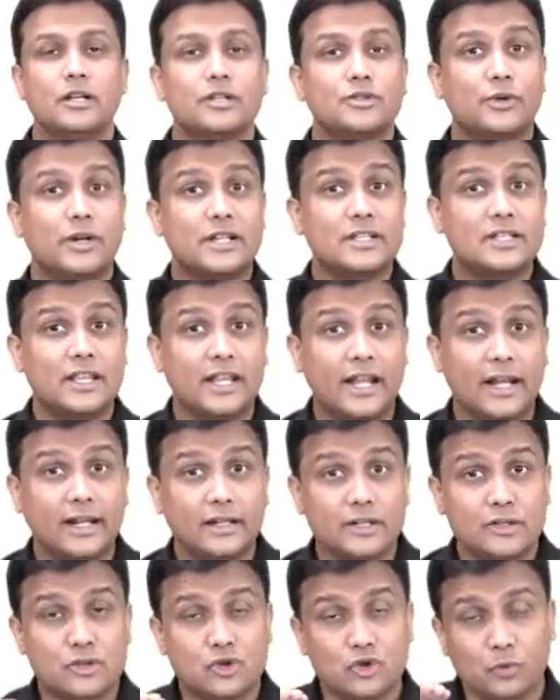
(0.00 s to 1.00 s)
So, it is
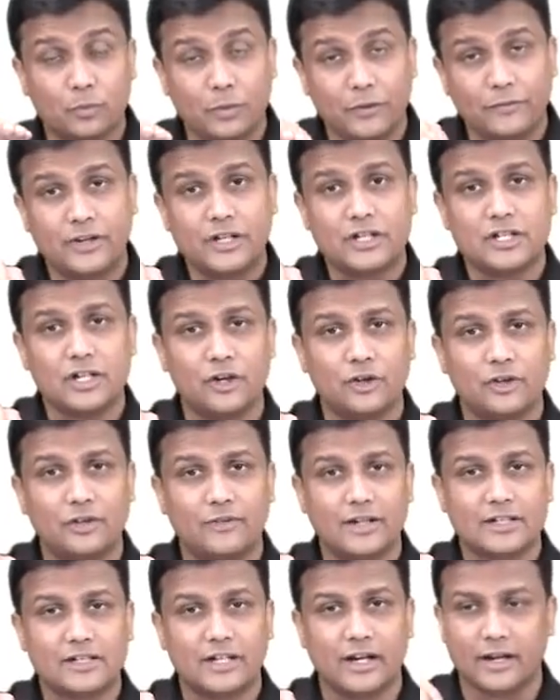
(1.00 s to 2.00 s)
neither superficial to the
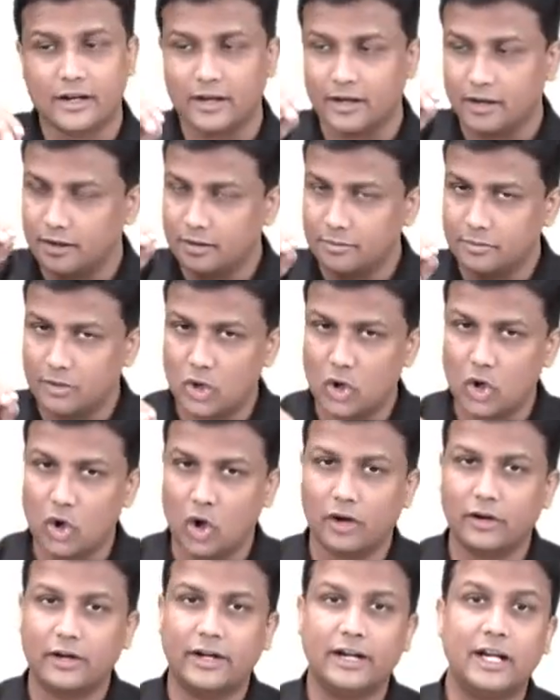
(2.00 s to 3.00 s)
flexor retinaculum
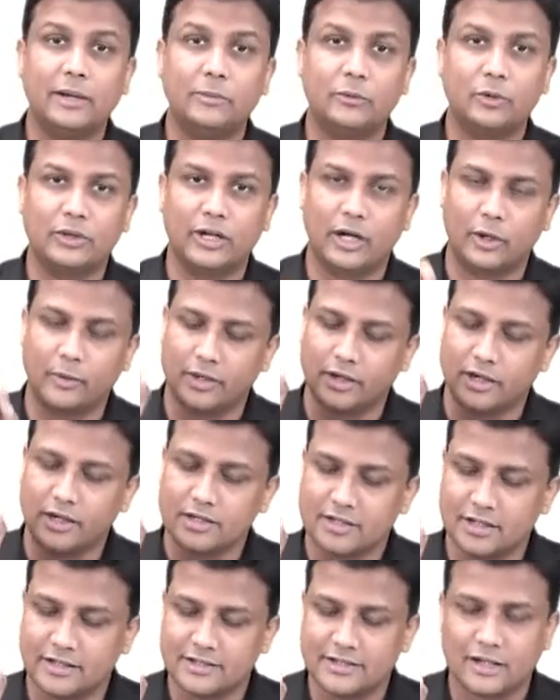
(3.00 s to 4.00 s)
nor deep to that one
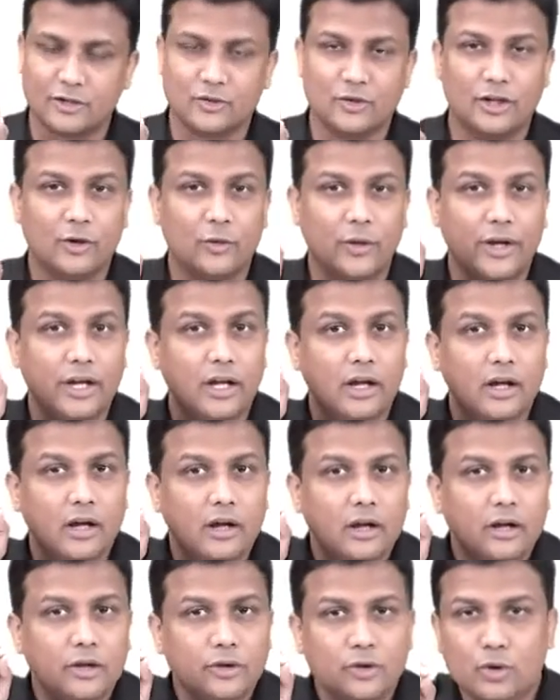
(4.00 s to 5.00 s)
guys, it is actually going
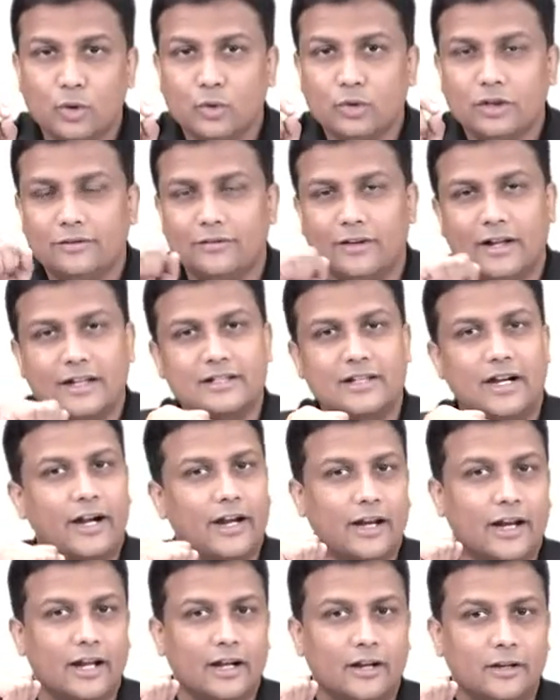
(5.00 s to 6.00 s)
through the flexor
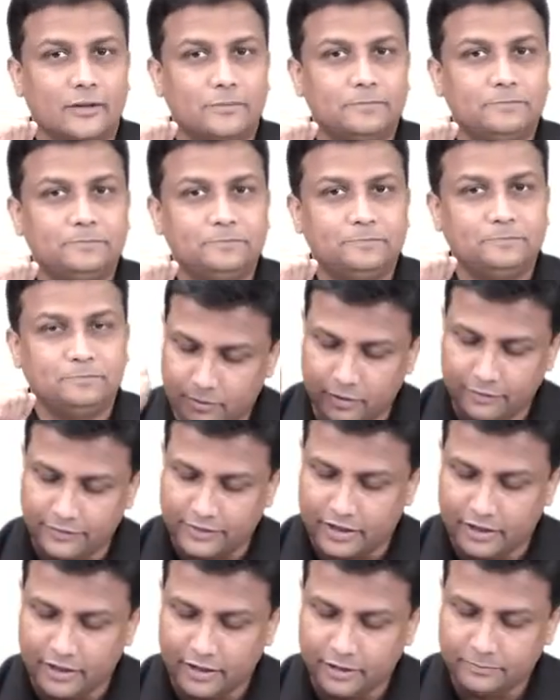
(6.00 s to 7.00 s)
retinaculum,
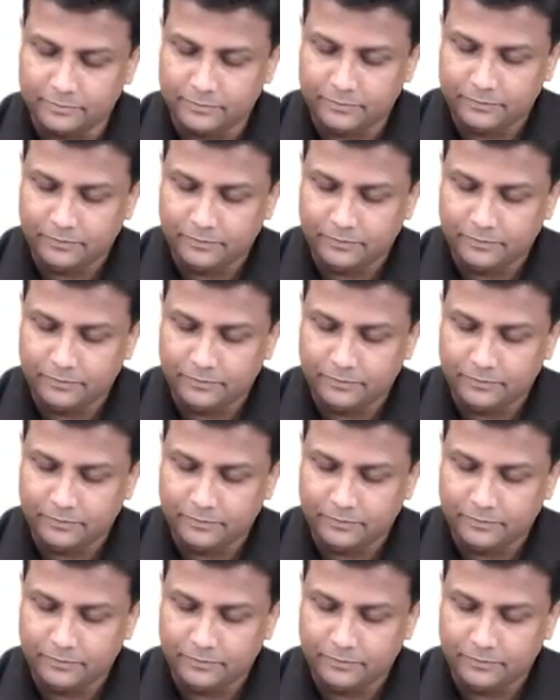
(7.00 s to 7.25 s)
perfectly done.